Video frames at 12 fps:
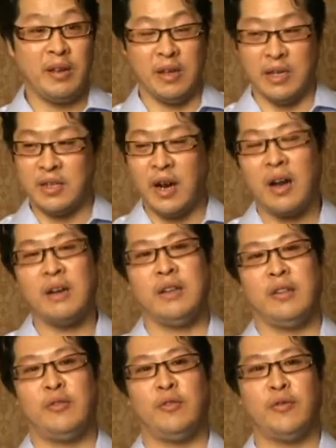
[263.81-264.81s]
entirely
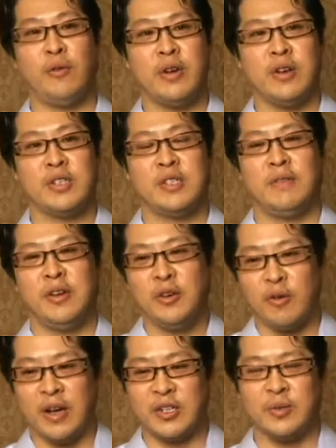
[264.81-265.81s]
through 4 years of
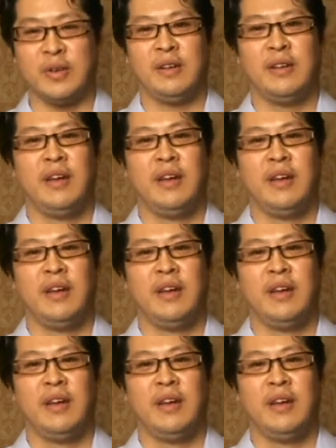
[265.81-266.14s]
undergraduate,